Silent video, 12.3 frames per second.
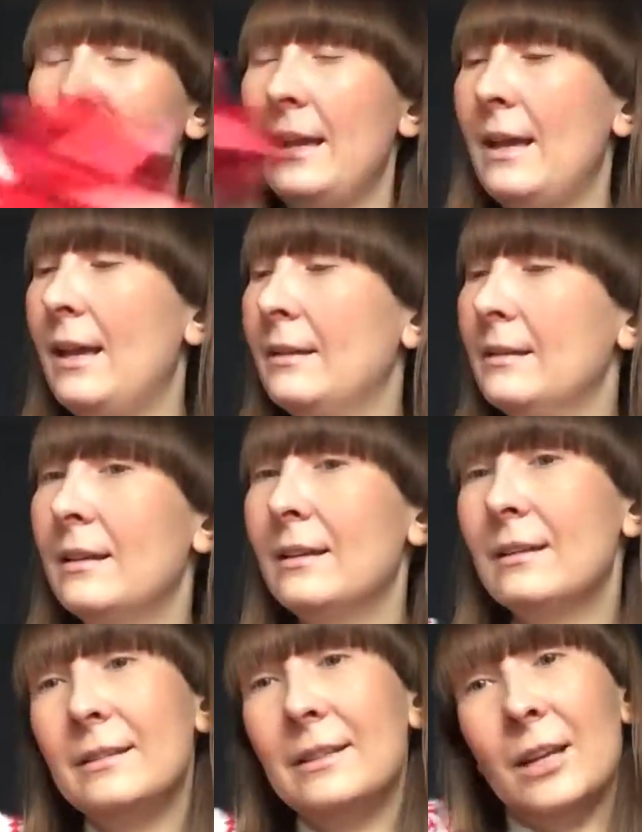And
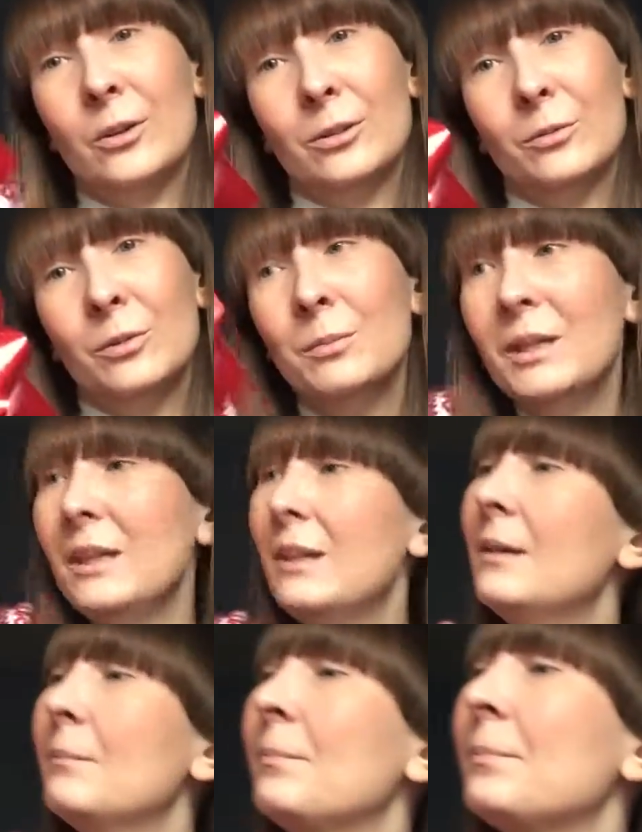there it will
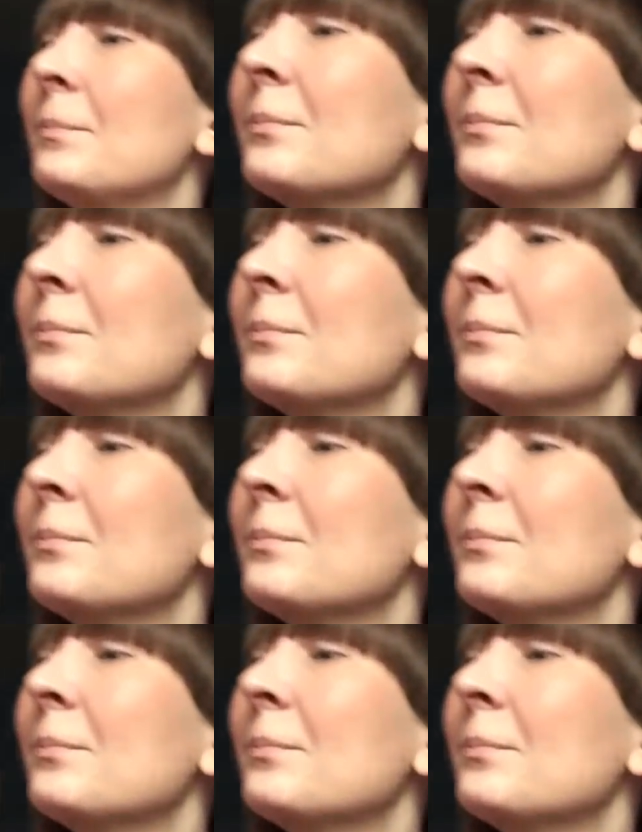be.